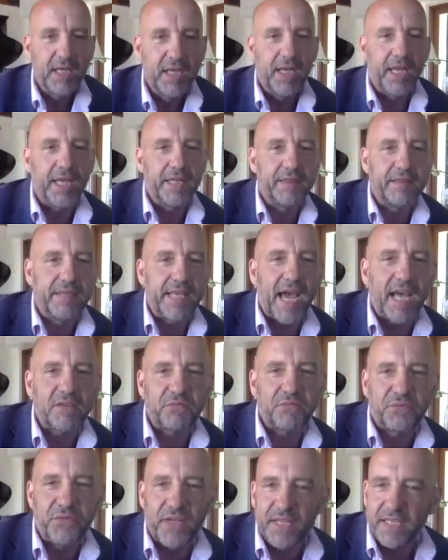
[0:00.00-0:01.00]
And that
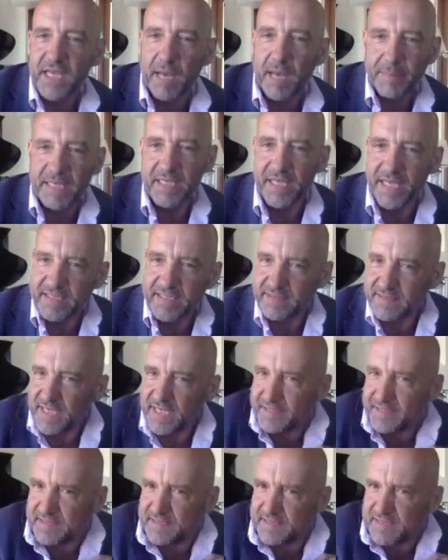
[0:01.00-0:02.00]
feeling, I mean,
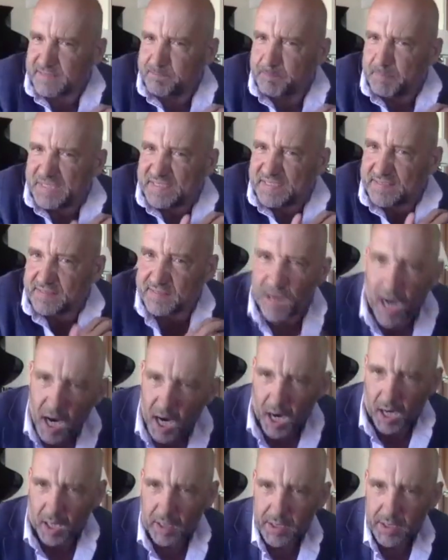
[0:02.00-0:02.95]
it's bizarre.